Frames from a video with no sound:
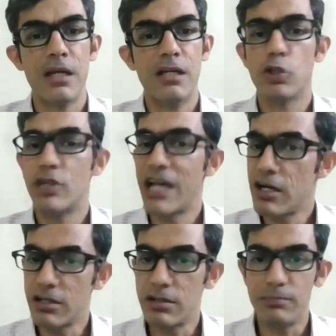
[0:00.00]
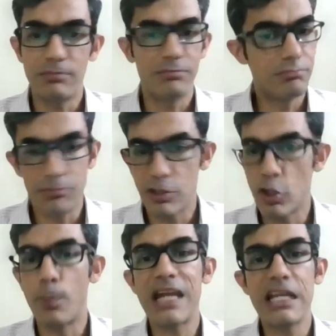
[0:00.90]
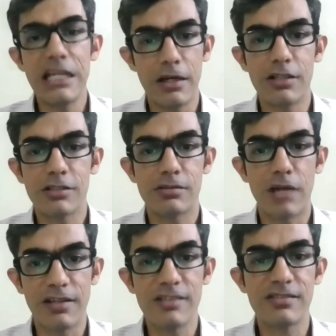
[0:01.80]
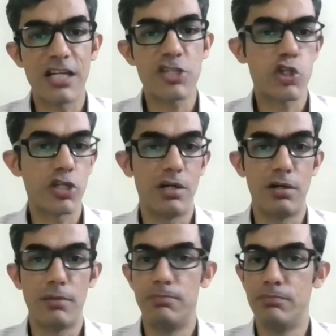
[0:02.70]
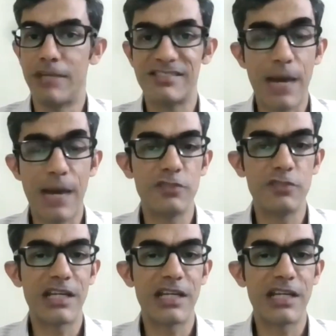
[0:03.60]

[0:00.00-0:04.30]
So there are many other such examples